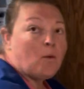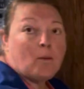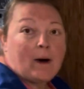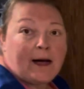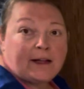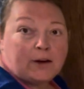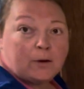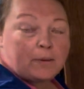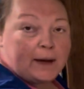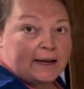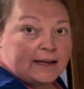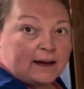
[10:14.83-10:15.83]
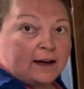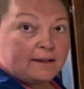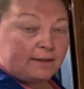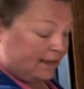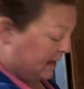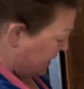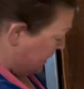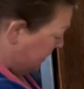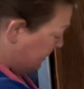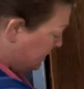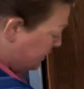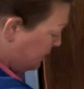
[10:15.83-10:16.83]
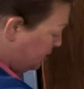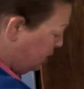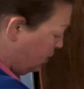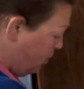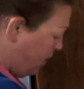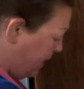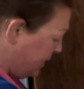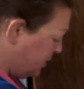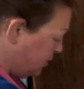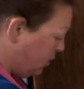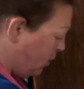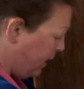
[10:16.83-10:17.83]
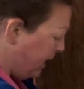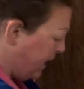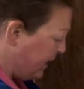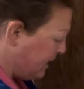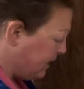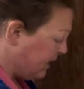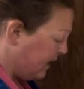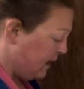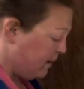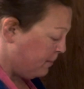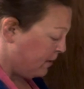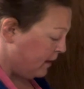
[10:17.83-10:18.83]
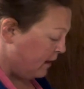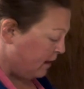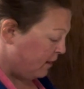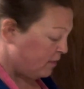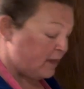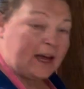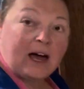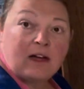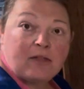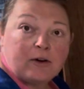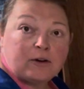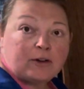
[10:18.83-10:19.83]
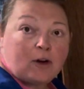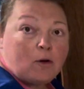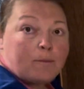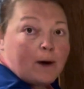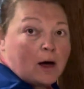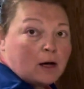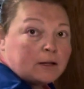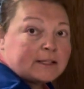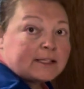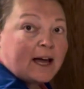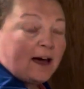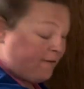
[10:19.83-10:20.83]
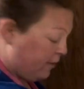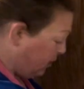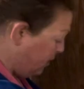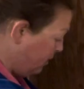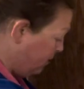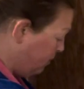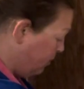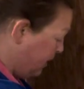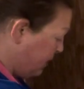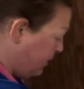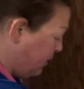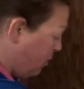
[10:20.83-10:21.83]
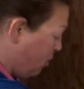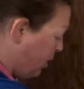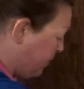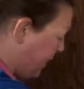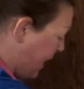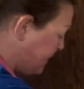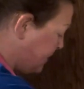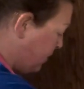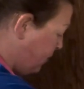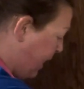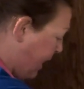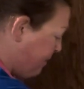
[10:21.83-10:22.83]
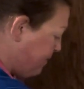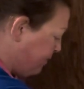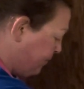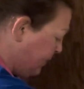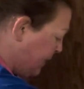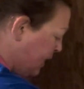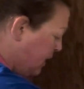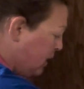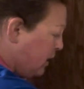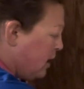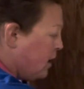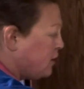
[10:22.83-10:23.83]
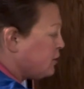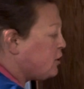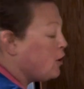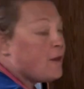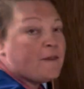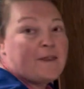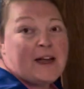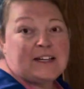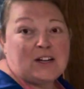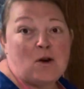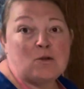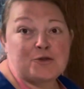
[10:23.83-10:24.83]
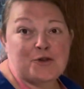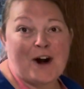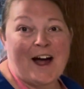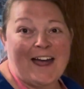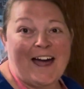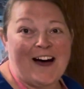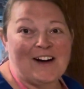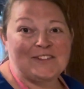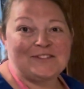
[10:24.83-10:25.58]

while you're waiting on these, you want to go ahead and keep the other dough balls covered with your plastic wrap so that they don't dry out.